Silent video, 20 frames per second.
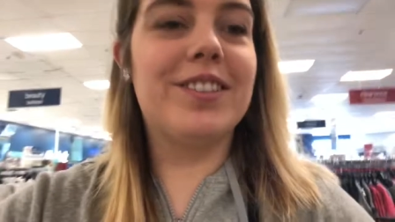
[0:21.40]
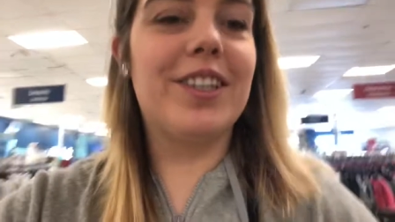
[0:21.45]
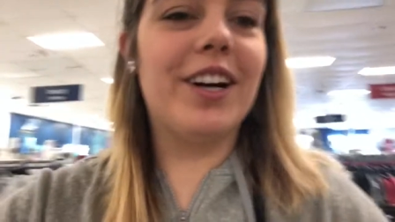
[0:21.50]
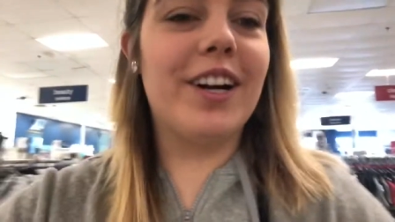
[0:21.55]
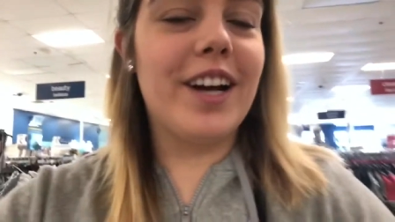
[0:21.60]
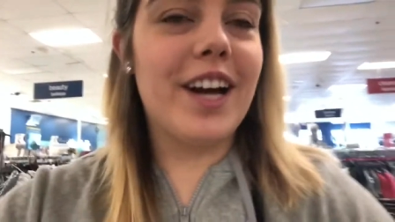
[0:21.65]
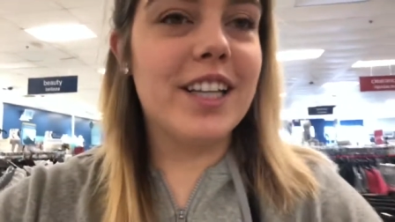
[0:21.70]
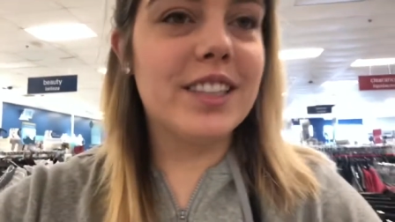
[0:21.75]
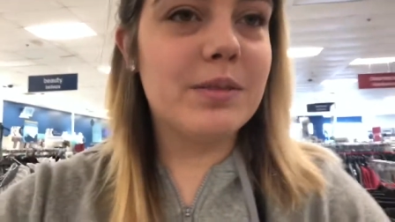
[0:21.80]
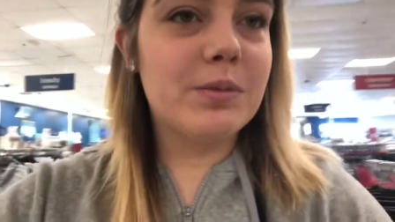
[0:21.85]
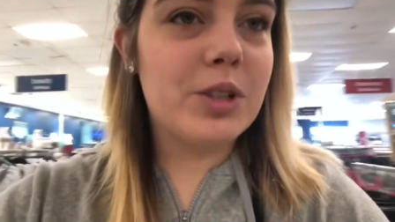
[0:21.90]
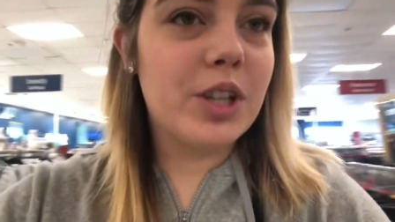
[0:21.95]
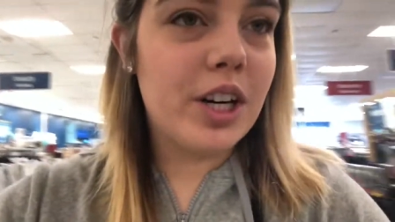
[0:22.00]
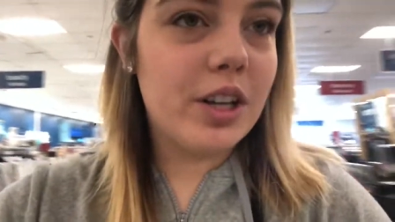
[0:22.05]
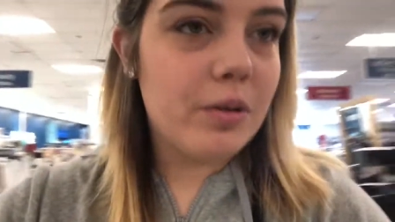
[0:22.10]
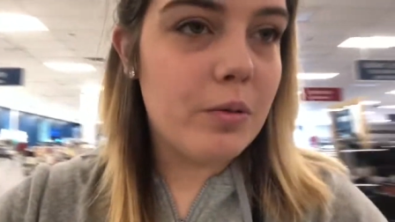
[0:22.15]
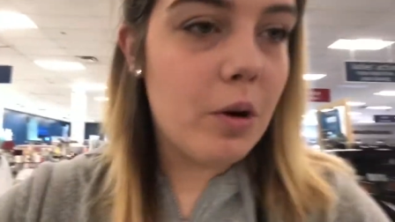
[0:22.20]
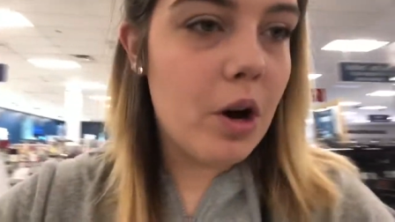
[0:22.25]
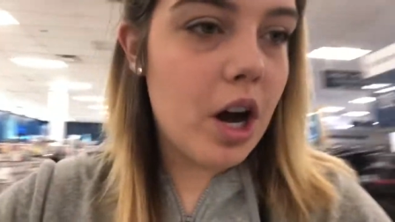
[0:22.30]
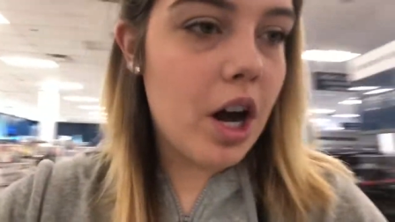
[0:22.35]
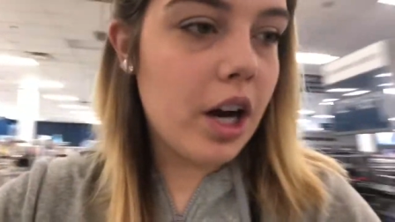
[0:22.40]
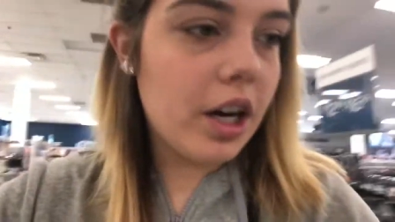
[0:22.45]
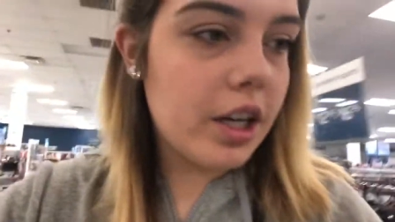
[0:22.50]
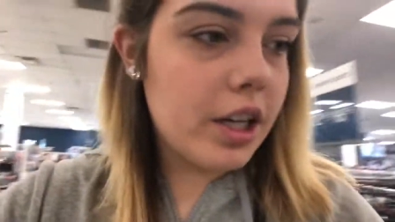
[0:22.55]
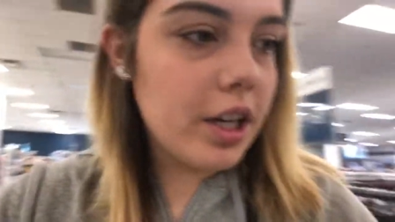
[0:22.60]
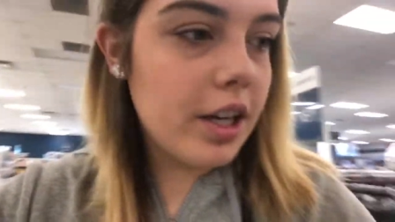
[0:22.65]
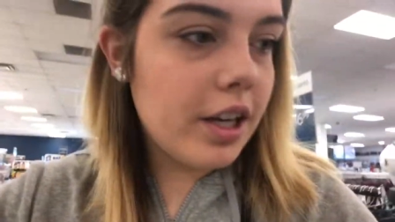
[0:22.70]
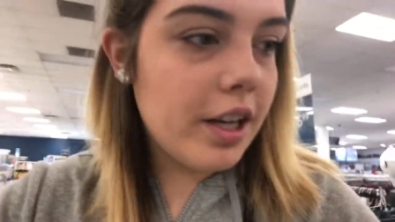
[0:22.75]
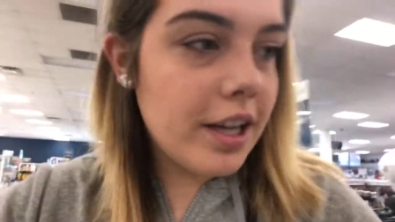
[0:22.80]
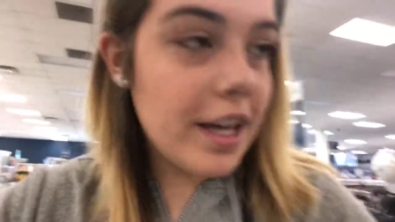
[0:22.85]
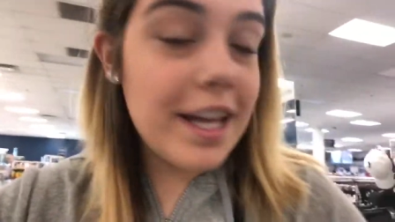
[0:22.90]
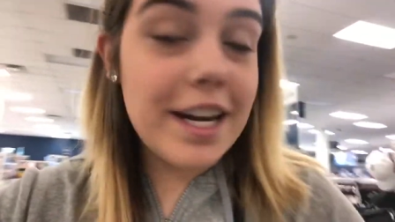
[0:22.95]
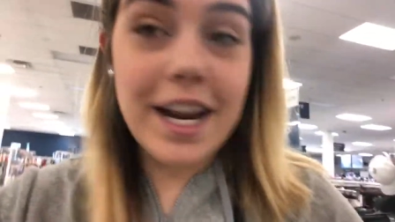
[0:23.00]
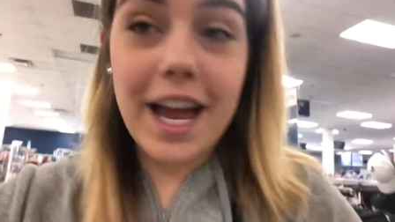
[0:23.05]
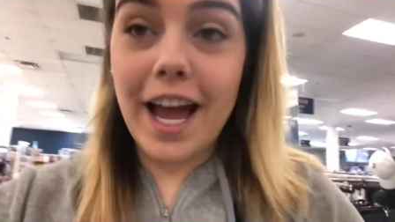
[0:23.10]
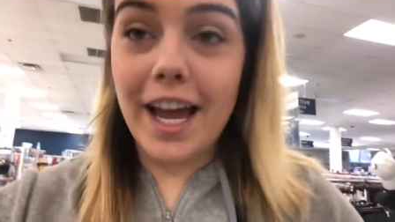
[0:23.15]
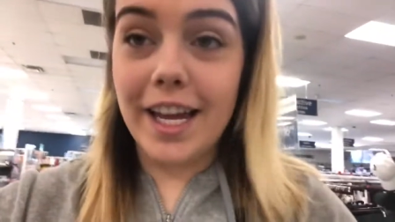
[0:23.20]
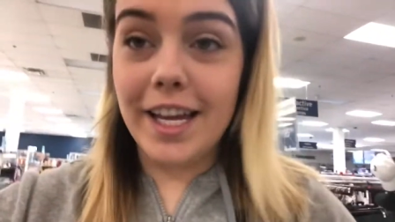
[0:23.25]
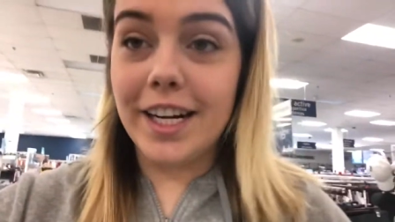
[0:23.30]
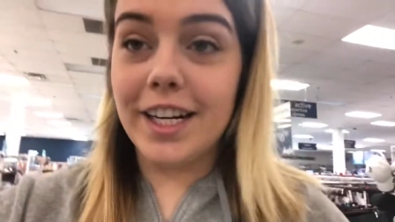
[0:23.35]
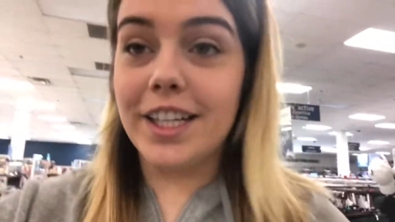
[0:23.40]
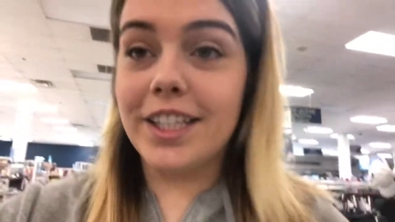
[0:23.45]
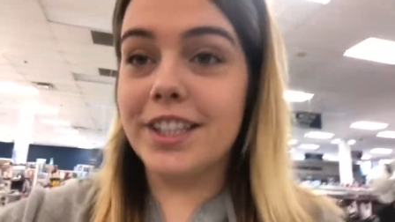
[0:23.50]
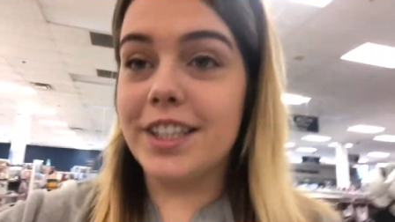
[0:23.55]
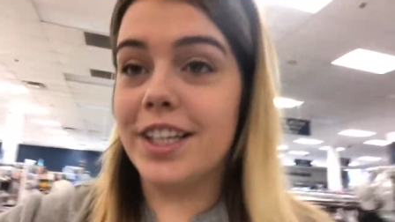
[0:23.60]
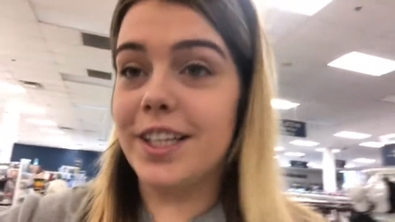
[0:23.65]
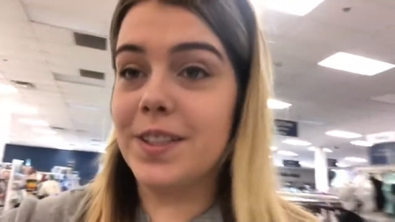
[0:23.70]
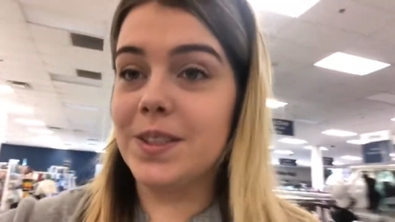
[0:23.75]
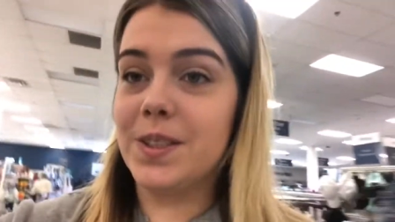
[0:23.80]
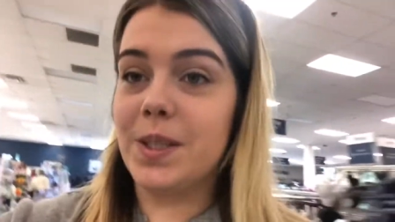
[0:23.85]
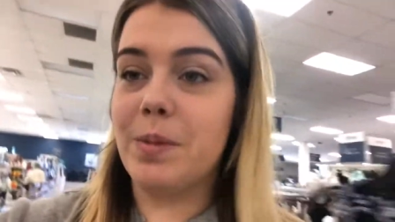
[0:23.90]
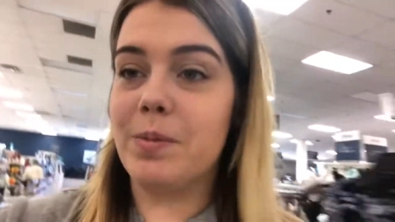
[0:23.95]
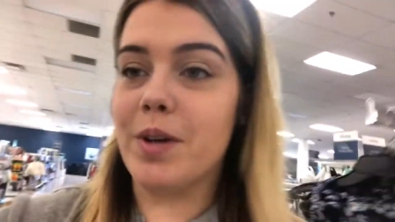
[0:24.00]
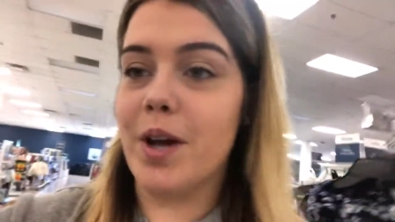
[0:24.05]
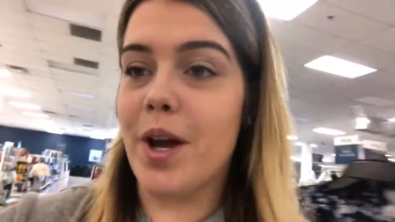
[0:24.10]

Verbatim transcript: Sorry, guys. I'm trying to walk and not hit anything at the same